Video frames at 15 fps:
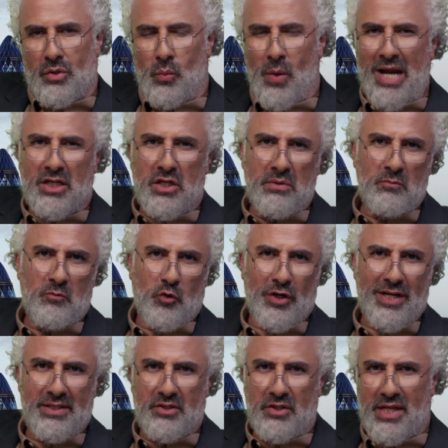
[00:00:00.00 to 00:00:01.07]
Welcome
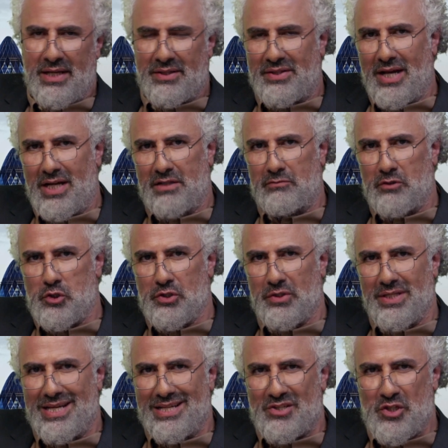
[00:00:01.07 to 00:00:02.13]
for internet
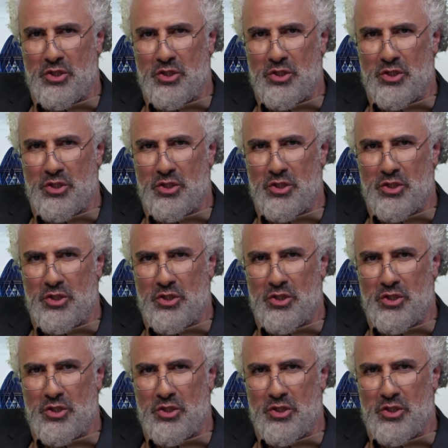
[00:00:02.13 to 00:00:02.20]
television.